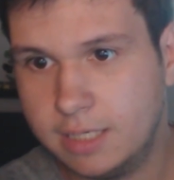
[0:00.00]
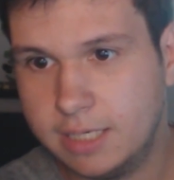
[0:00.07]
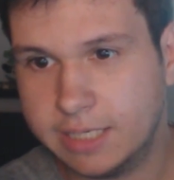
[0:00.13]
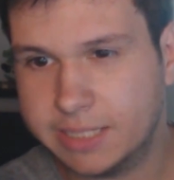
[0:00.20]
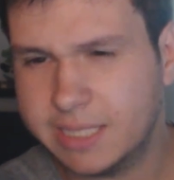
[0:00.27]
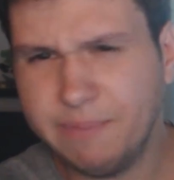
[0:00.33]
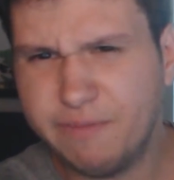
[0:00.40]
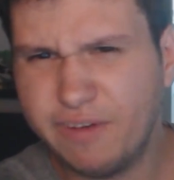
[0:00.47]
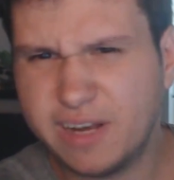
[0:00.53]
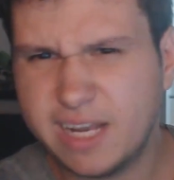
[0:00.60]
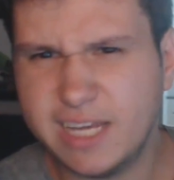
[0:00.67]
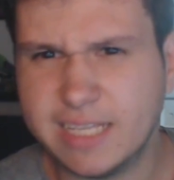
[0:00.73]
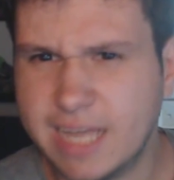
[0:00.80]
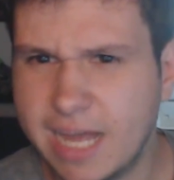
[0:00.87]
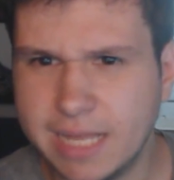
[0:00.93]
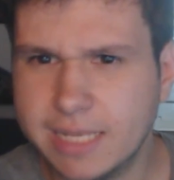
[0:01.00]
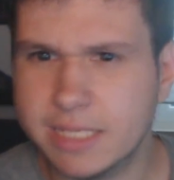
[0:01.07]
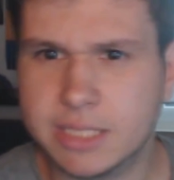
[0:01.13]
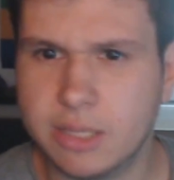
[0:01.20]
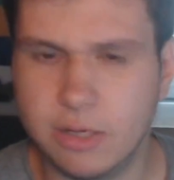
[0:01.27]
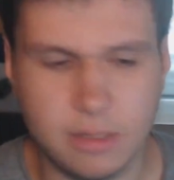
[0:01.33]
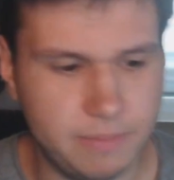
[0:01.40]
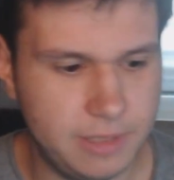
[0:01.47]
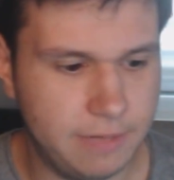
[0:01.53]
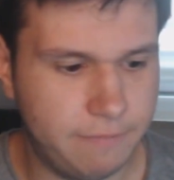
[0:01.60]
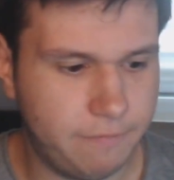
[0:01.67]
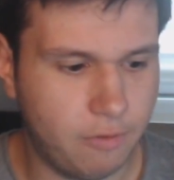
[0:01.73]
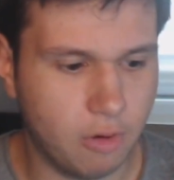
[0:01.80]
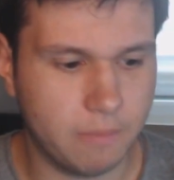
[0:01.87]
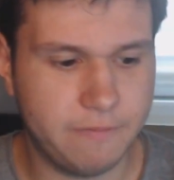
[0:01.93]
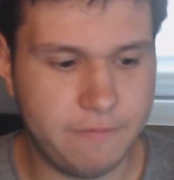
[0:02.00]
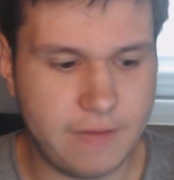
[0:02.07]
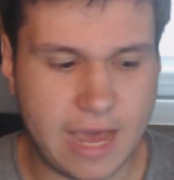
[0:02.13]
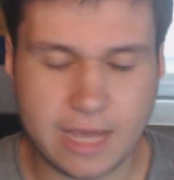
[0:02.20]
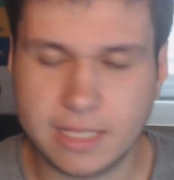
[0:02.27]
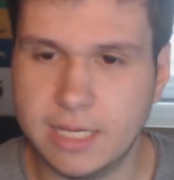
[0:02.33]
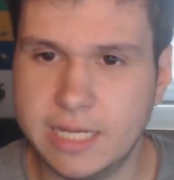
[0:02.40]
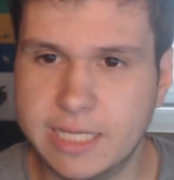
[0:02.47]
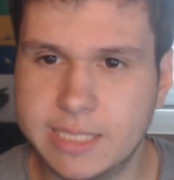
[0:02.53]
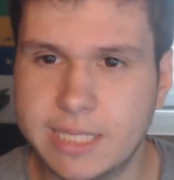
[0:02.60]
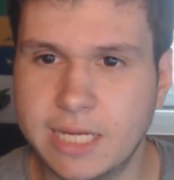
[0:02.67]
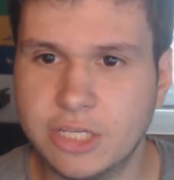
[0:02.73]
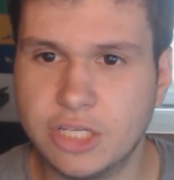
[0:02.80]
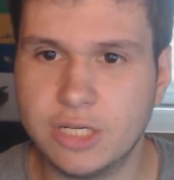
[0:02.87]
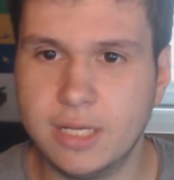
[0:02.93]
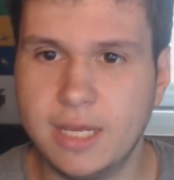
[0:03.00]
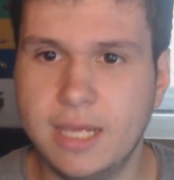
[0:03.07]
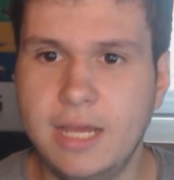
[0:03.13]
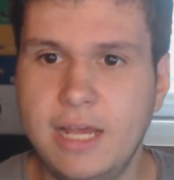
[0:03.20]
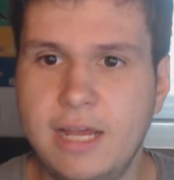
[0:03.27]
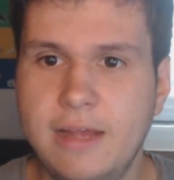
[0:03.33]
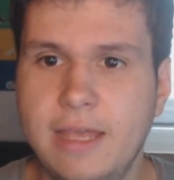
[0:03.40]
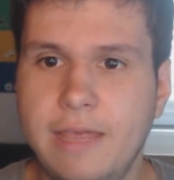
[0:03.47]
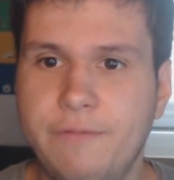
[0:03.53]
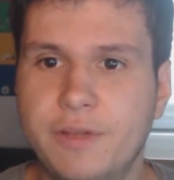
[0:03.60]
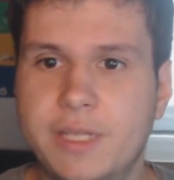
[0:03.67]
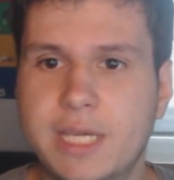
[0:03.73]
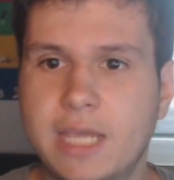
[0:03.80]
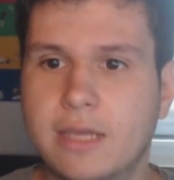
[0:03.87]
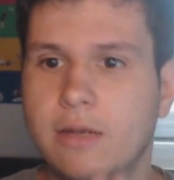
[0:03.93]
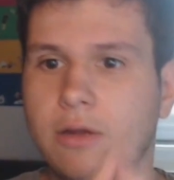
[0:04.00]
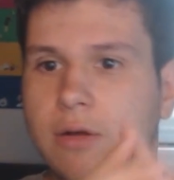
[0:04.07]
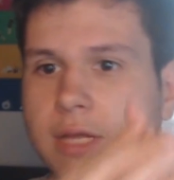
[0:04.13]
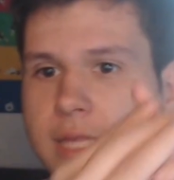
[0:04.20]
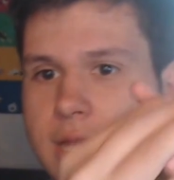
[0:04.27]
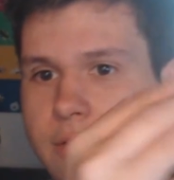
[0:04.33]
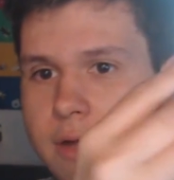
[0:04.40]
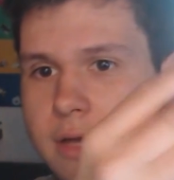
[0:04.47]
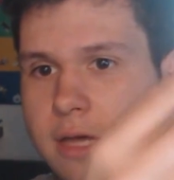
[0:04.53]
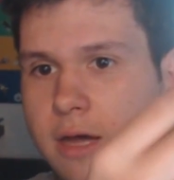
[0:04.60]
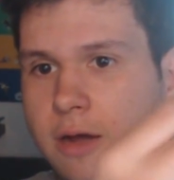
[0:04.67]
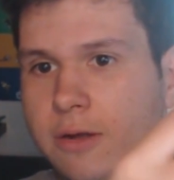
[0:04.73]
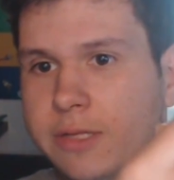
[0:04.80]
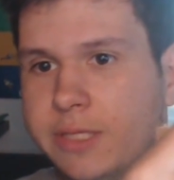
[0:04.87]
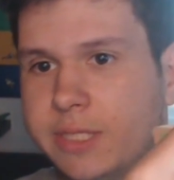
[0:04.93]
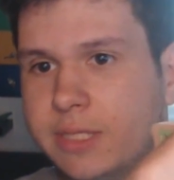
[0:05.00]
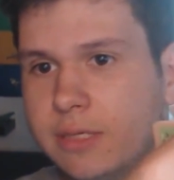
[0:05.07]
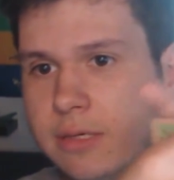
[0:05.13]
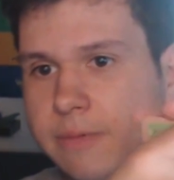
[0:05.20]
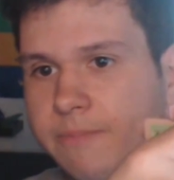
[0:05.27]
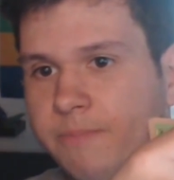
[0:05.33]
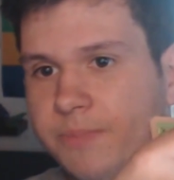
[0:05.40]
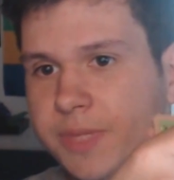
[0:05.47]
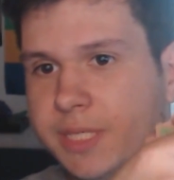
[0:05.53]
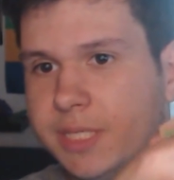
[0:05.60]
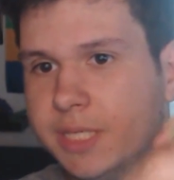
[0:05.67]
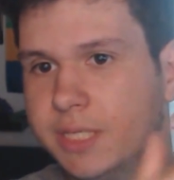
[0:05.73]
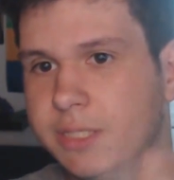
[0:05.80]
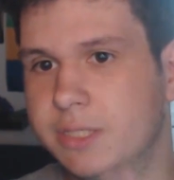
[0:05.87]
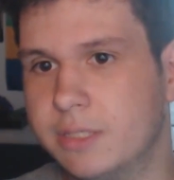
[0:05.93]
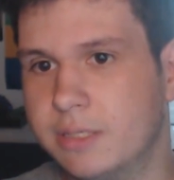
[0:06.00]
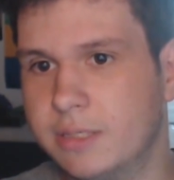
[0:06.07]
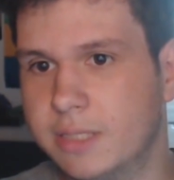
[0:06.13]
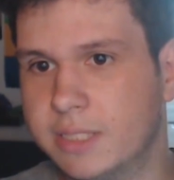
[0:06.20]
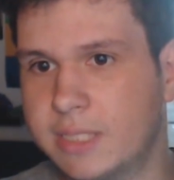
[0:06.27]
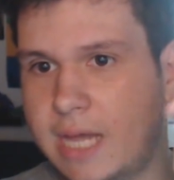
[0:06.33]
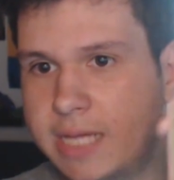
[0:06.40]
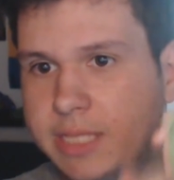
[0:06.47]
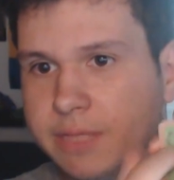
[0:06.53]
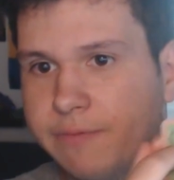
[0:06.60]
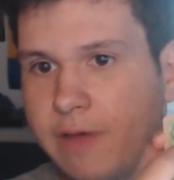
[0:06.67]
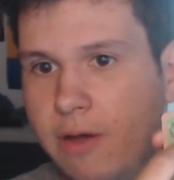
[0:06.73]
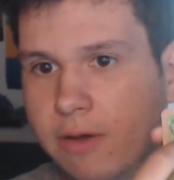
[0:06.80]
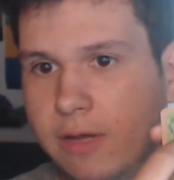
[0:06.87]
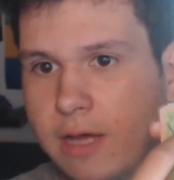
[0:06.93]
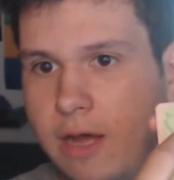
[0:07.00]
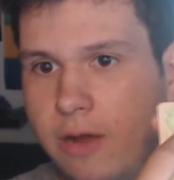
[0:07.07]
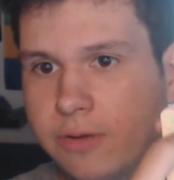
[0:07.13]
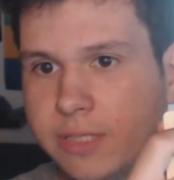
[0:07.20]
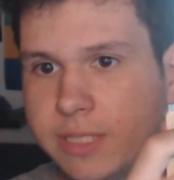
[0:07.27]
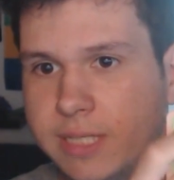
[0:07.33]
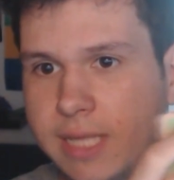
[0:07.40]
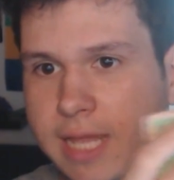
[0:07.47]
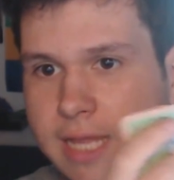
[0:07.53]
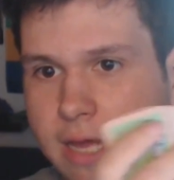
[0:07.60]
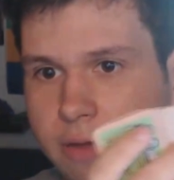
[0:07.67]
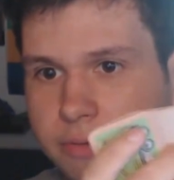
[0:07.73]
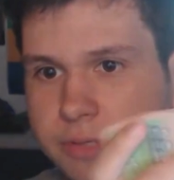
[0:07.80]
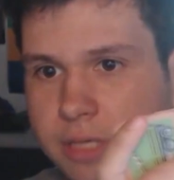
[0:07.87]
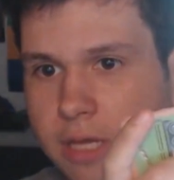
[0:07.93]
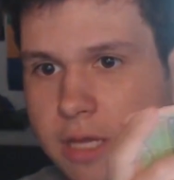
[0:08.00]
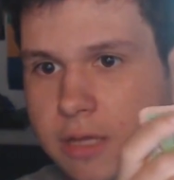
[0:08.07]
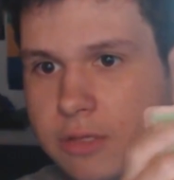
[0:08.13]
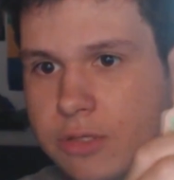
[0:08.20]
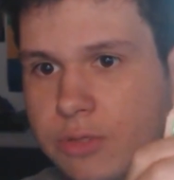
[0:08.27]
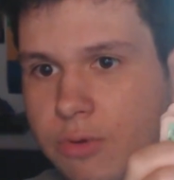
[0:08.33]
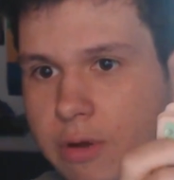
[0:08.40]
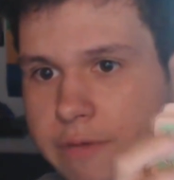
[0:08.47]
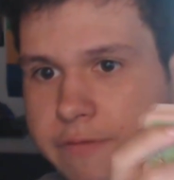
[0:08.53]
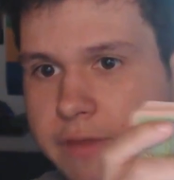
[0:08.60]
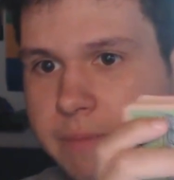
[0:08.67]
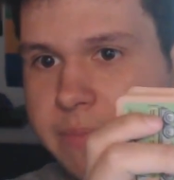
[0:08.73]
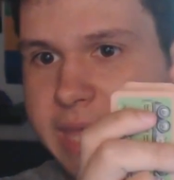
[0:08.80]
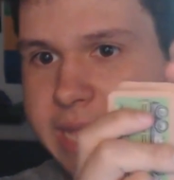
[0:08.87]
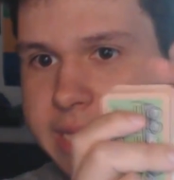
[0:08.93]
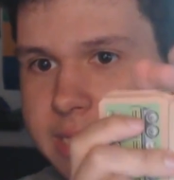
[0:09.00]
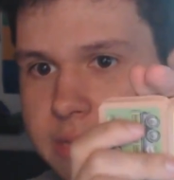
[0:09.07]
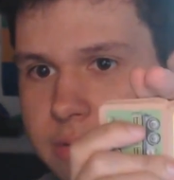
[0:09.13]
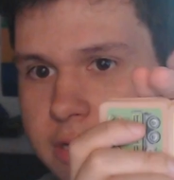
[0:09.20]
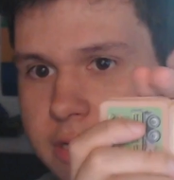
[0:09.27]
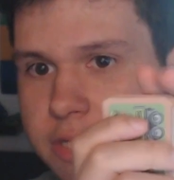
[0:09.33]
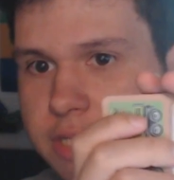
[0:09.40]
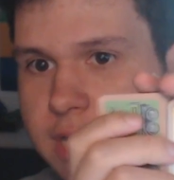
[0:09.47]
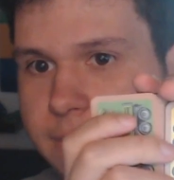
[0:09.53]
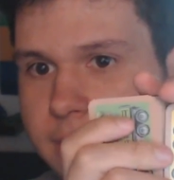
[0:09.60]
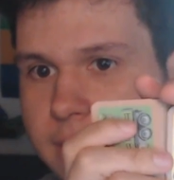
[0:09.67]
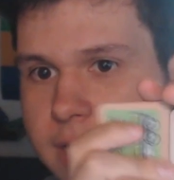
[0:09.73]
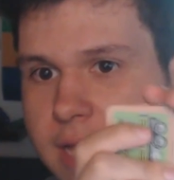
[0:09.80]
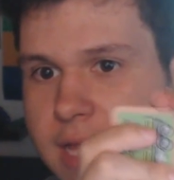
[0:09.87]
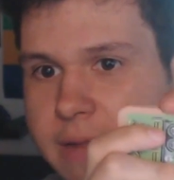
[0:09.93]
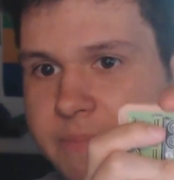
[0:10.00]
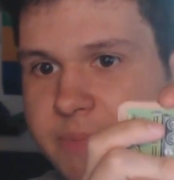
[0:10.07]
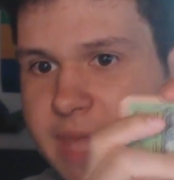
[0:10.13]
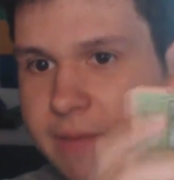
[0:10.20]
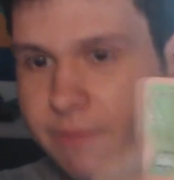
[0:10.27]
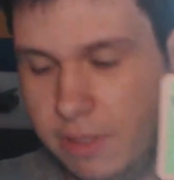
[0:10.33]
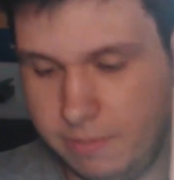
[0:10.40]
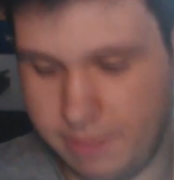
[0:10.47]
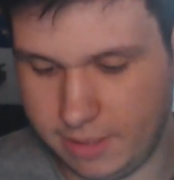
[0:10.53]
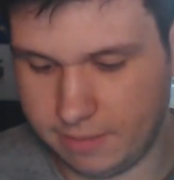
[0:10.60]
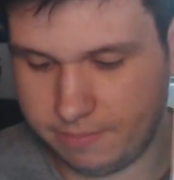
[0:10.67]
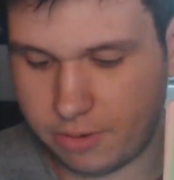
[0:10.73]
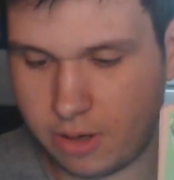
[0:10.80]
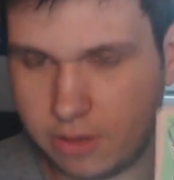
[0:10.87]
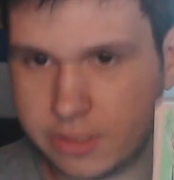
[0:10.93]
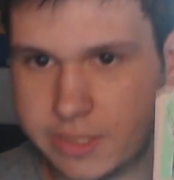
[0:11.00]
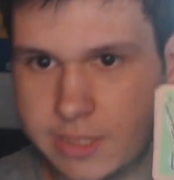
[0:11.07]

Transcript: Like something like that is going to be the form factor. Essentially, if you take a look at our cards, this is the size of our cards, laid out two of them next to each other. That will be the box.